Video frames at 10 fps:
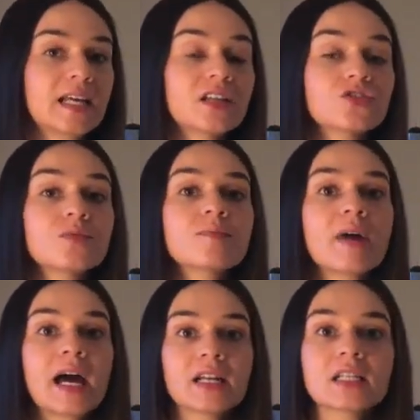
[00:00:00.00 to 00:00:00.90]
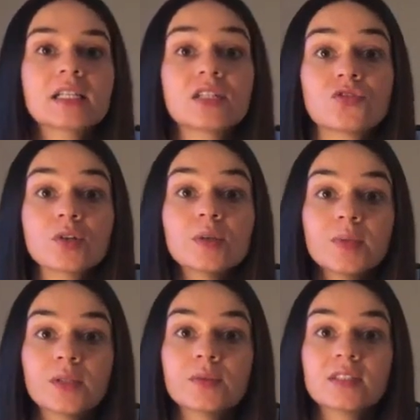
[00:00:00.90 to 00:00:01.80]
that dramatically
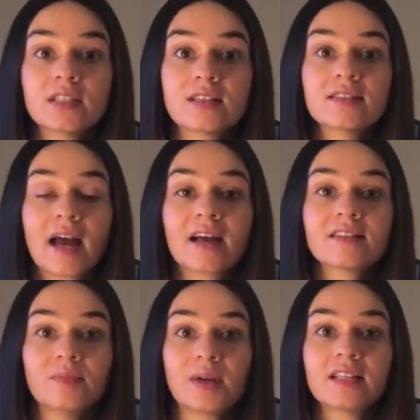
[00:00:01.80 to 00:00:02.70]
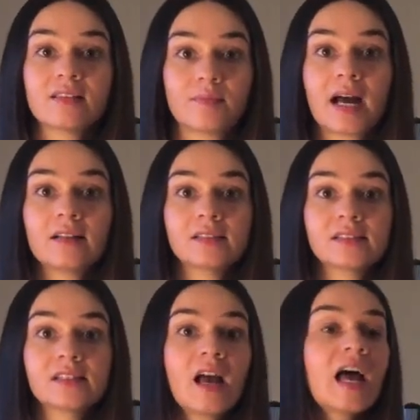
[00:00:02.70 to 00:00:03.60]
attribute to this acid-base imbalance.